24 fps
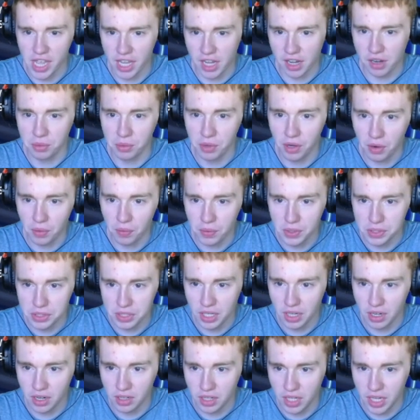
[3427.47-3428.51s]
out, we are
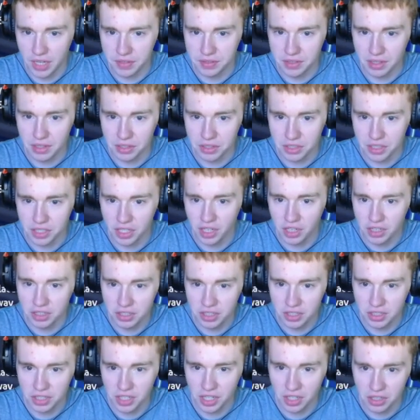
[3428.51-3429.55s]
risking our lives in this
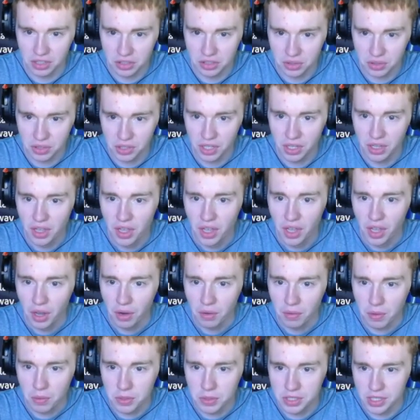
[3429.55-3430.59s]
cursed territory.
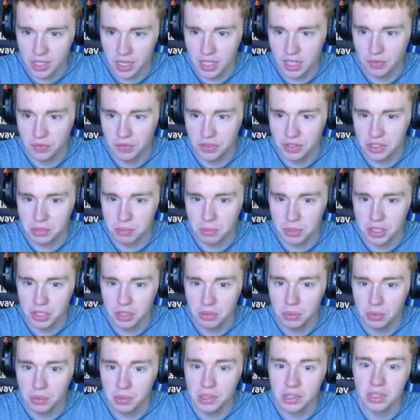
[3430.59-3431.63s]
When we signed up for this mission,
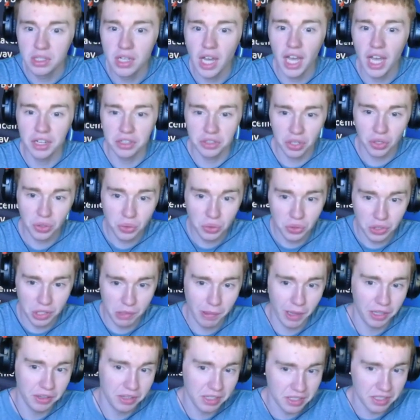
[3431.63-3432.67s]
we were not told
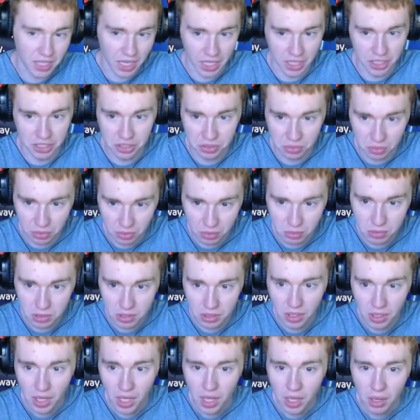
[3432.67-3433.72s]
about these ice worms.
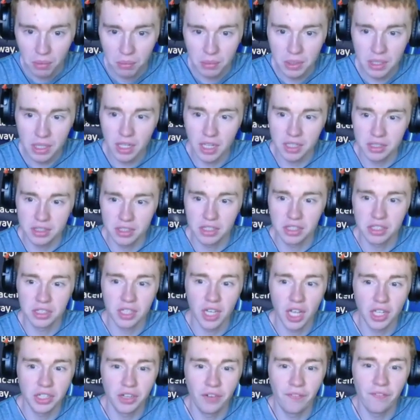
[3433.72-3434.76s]
We lost a
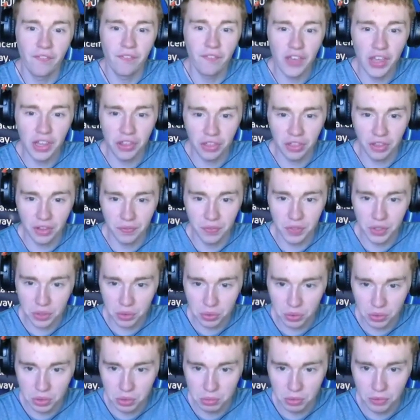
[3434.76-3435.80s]
solid fifth of the
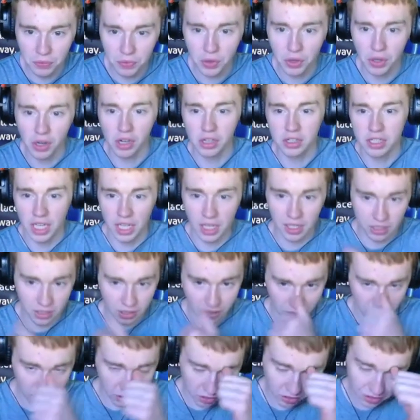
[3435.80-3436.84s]
crew before Artella,
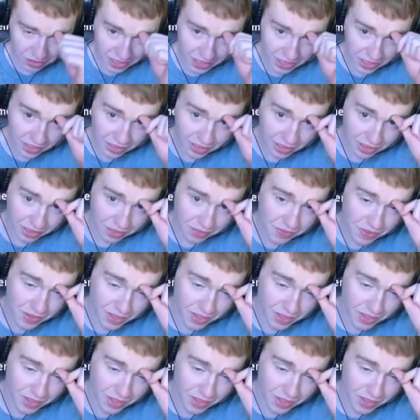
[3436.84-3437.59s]
Artella,